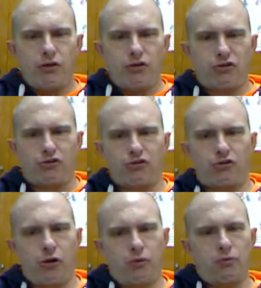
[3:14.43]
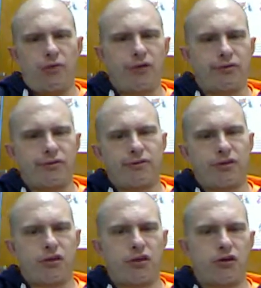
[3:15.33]
So let's
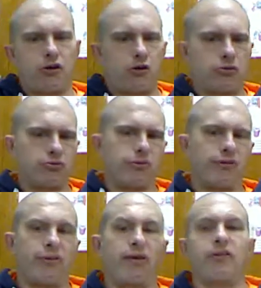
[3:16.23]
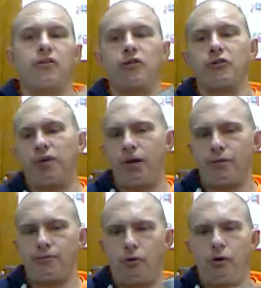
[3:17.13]
see here. This lesson looks at
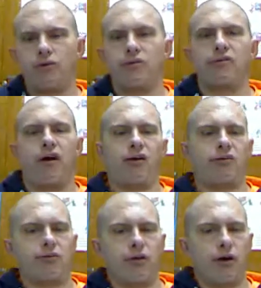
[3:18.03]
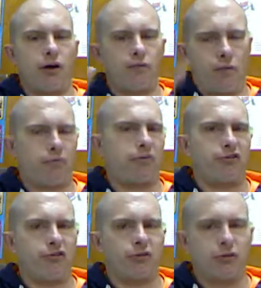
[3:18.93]
the poetic device of
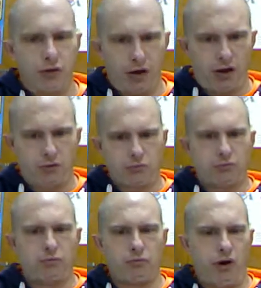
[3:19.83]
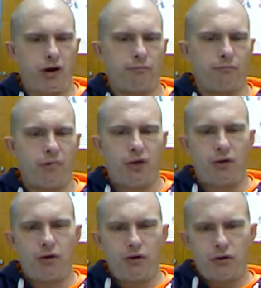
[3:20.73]
repetition and rhyme.
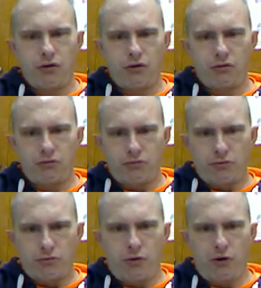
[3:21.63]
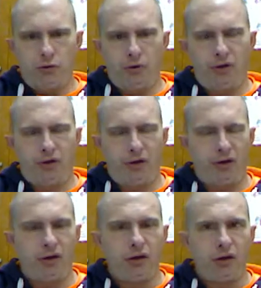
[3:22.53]
I'll read it
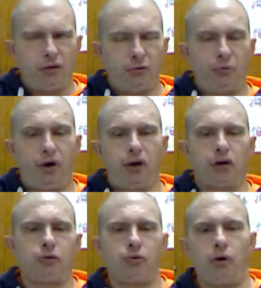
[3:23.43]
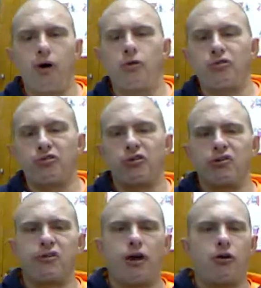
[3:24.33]
again. "The way a crow
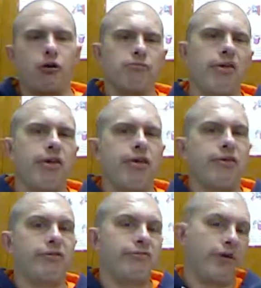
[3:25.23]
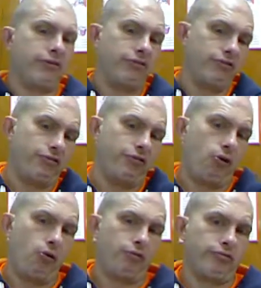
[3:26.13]
shook down on me, the dust of
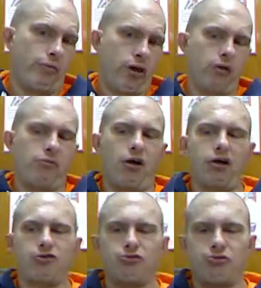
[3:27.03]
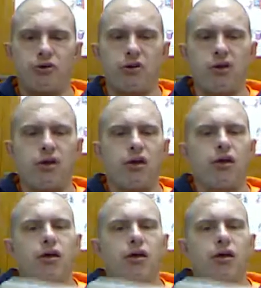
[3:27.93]
snow from a hemlock tree,